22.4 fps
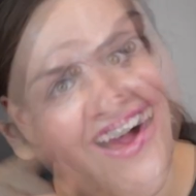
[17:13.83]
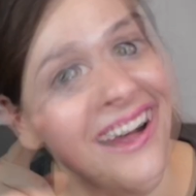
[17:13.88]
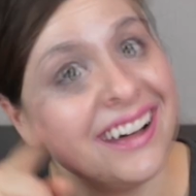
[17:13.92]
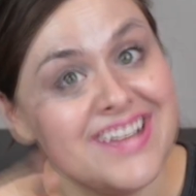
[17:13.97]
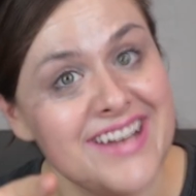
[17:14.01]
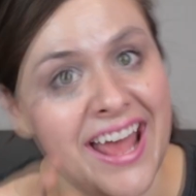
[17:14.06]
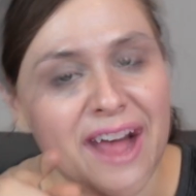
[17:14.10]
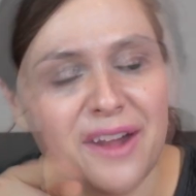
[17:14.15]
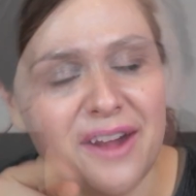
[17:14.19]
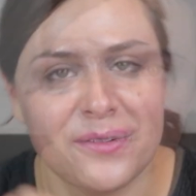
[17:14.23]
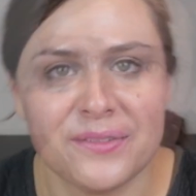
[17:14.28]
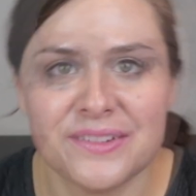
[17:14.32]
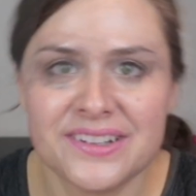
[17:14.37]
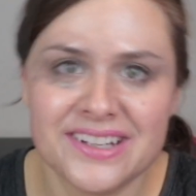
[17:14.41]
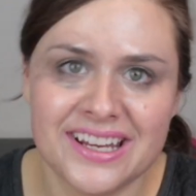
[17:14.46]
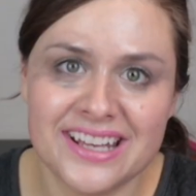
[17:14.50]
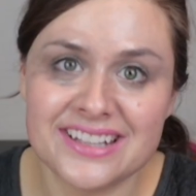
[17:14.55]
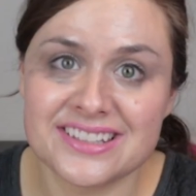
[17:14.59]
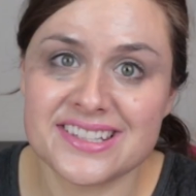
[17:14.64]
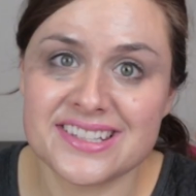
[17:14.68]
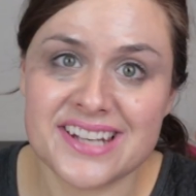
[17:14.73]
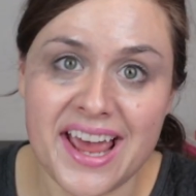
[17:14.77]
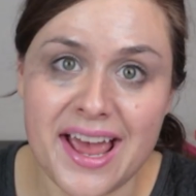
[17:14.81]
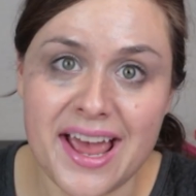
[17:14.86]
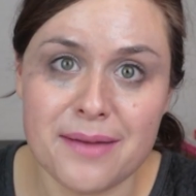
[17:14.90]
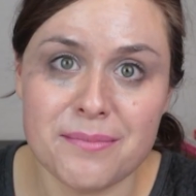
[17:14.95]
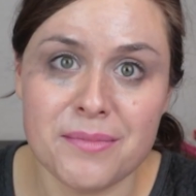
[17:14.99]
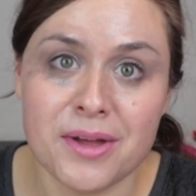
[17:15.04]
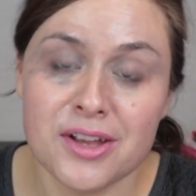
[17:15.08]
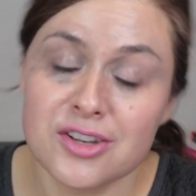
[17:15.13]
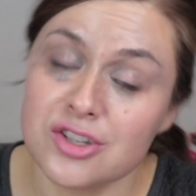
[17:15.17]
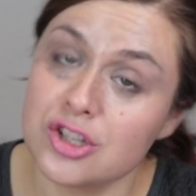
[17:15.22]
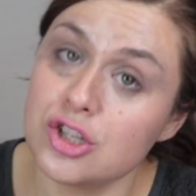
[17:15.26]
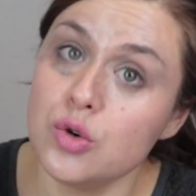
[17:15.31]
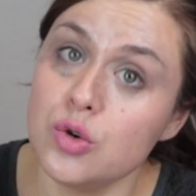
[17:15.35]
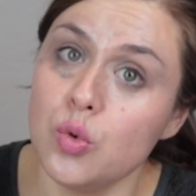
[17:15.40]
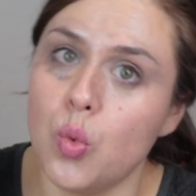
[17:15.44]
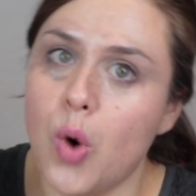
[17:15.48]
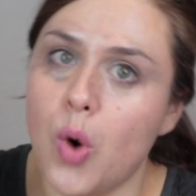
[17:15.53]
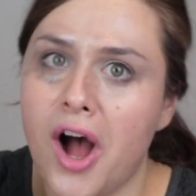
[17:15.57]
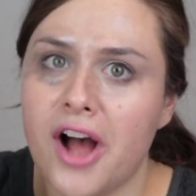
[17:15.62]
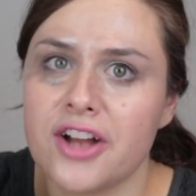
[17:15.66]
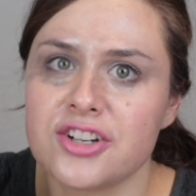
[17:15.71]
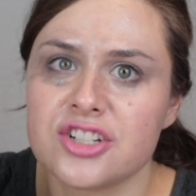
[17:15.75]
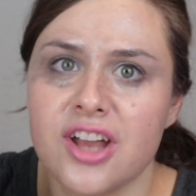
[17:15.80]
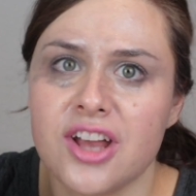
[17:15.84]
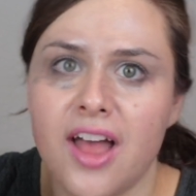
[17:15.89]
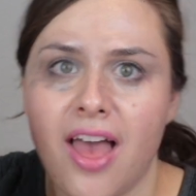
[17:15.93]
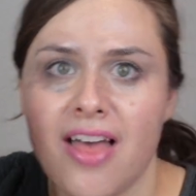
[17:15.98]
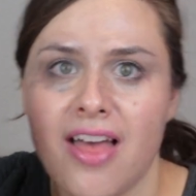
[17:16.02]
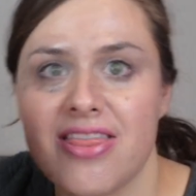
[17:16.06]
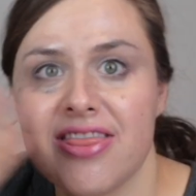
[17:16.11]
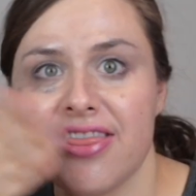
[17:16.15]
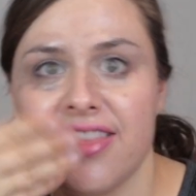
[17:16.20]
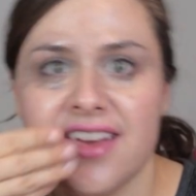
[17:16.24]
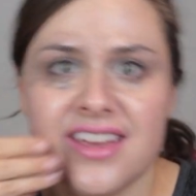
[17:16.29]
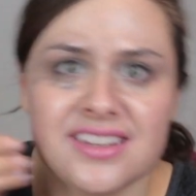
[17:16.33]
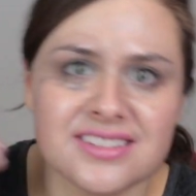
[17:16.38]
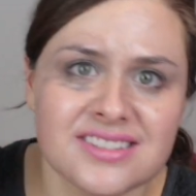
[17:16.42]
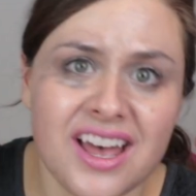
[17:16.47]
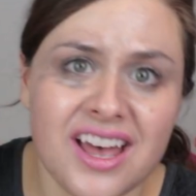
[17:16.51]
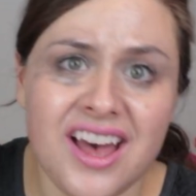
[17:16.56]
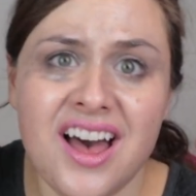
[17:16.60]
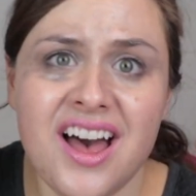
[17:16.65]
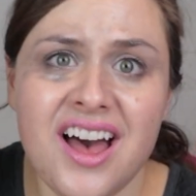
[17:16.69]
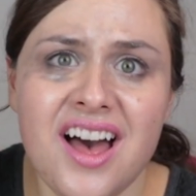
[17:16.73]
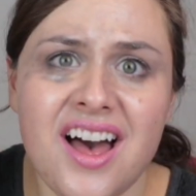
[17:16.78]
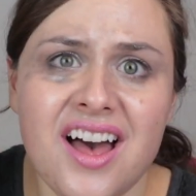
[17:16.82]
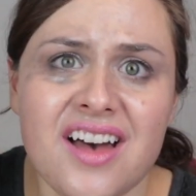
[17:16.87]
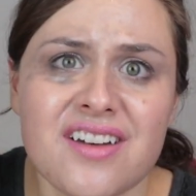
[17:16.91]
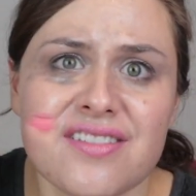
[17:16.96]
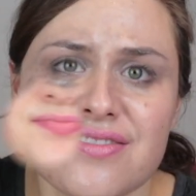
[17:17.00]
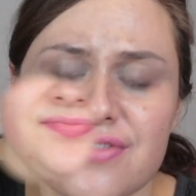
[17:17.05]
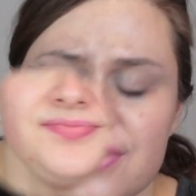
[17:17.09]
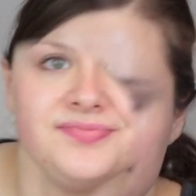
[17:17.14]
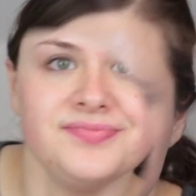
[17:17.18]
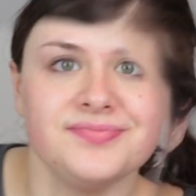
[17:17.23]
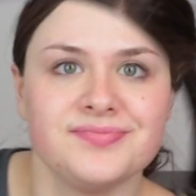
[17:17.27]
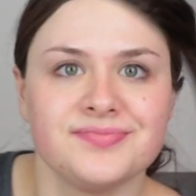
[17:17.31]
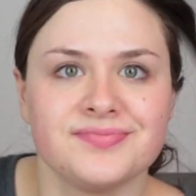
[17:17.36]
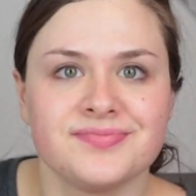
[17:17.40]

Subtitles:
Now it's time to wash this off.